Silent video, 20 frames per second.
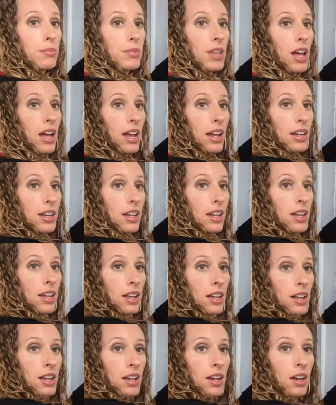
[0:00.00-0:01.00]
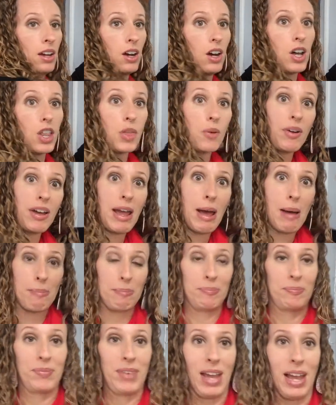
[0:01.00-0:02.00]
line, all the way up,
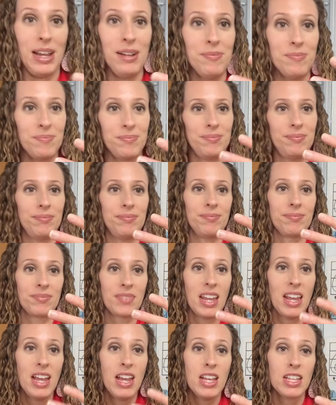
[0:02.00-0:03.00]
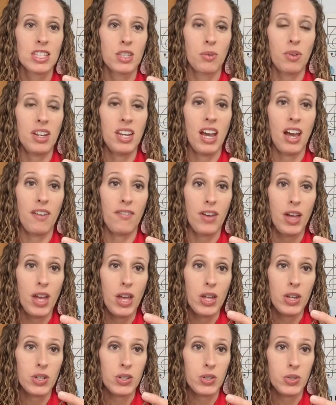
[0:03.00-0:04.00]
okay? So we'd have
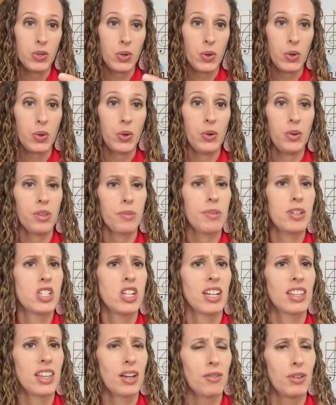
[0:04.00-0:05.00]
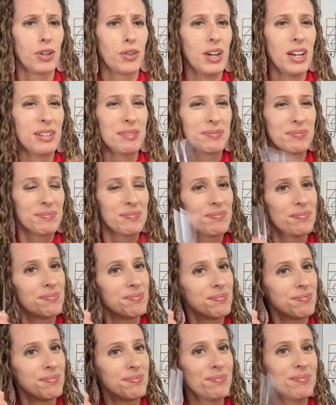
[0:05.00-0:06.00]
do, let me check that real quick.
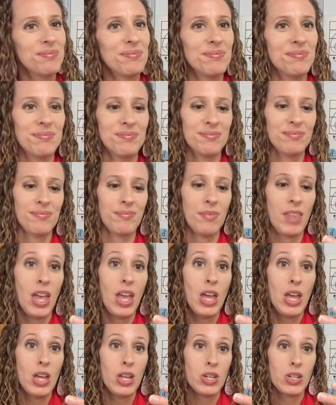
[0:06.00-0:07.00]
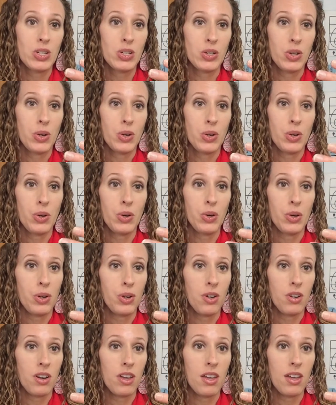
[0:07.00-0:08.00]

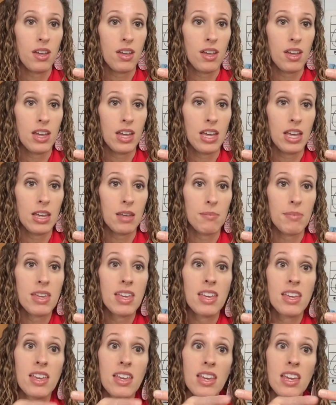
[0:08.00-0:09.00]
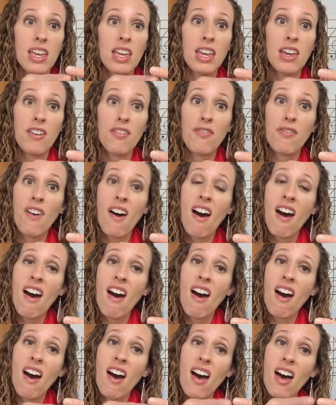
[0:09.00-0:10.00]
Do, re, mi,
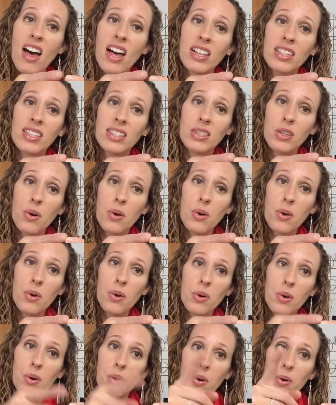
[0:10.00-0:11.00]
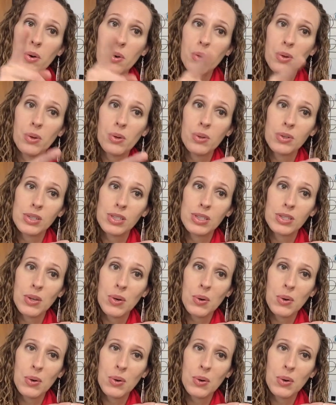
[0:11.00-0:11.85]
fa, so, so.